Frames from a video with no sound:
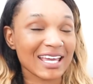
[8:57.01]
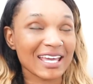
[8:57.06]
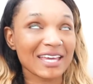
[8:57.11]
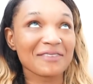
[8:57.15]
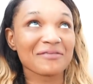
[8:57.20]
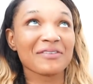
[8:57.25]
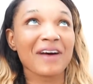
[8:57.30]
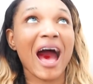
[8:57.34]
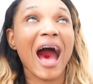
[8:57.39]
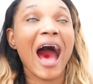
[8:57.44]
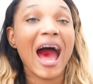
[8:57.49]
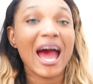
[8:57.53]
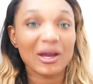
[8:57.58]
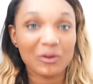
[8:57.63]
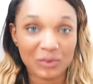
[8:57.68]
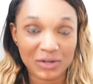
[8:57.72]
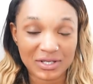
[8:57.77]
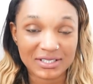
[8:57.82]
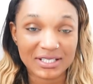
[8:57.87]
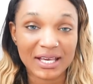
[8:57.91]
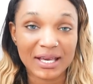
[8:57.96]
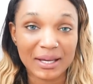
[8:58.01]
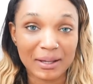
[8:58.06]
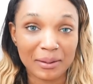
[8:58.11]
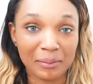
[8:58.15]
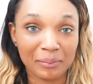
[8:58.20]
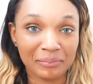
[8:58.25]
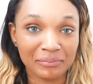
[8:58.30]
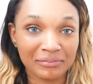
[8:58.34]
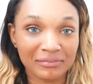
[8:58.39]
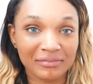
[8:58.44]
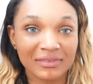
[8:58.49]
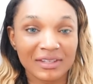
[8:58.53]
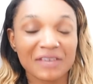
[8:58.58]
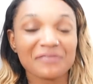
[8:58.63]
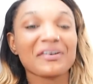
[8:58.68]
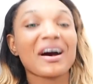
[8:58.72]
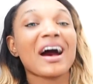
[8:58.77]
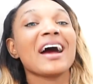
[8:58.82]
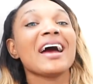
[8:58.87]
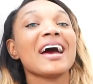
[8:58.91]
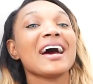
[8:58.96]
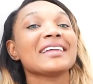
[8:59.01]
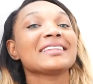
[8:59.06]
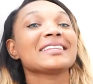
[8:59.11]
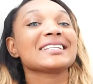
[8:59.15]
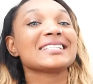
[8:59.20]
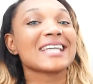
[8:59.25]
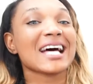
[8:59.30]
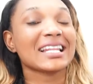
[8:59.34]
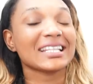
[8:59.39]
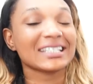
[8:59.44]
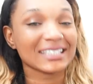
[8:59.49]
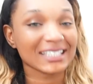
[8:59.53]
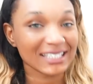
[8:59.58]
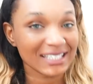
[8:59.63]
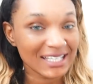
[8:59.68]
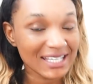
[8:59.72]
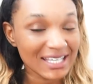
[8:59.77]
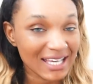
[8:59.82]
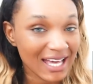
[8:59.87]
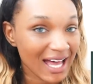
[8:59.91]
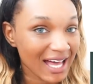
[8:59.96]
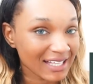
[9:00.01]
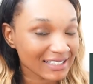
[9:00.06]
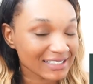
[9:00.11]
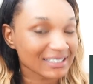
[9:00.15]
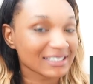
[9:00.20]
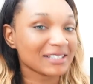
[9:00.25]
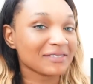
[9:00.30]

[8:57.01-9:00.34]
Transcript: Like if I was M, if I had the talent that he had,